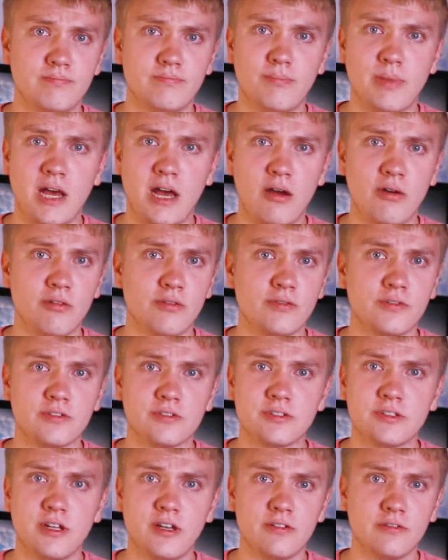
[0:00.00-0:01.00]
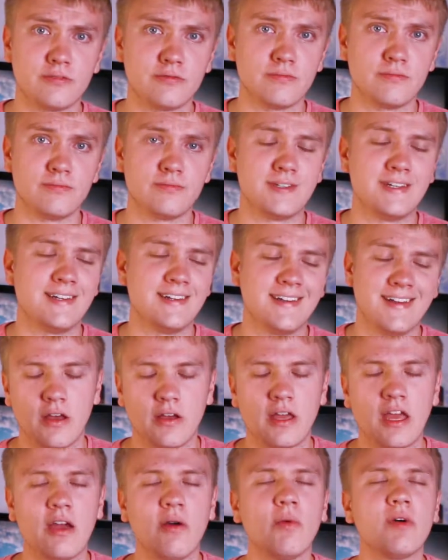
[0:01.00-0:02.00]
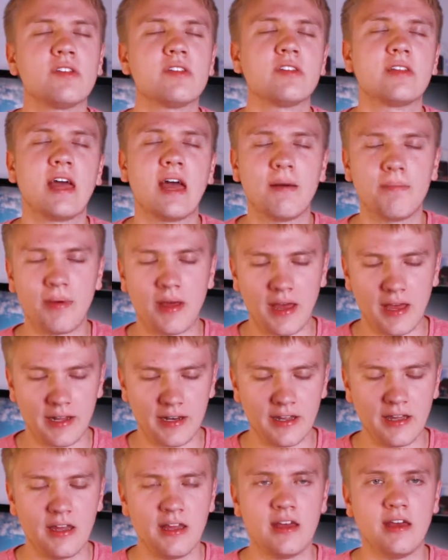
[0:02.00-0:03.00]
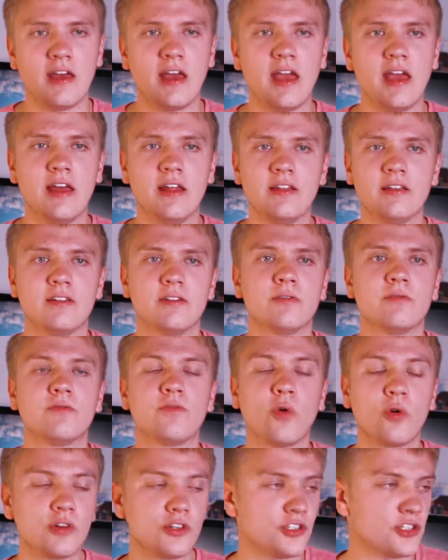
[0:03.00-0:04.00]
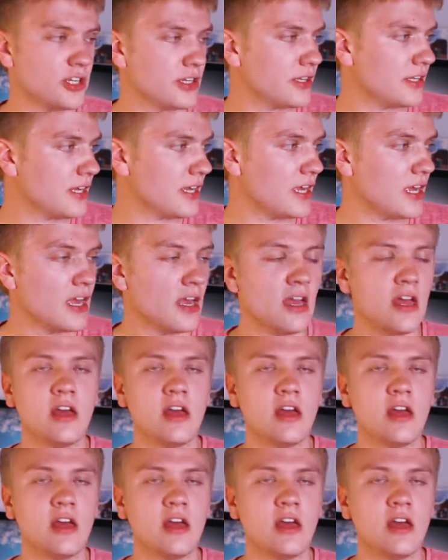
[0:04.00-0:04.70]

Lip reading: Powerful stuff. Okay, it wasn't that bad, and fortunately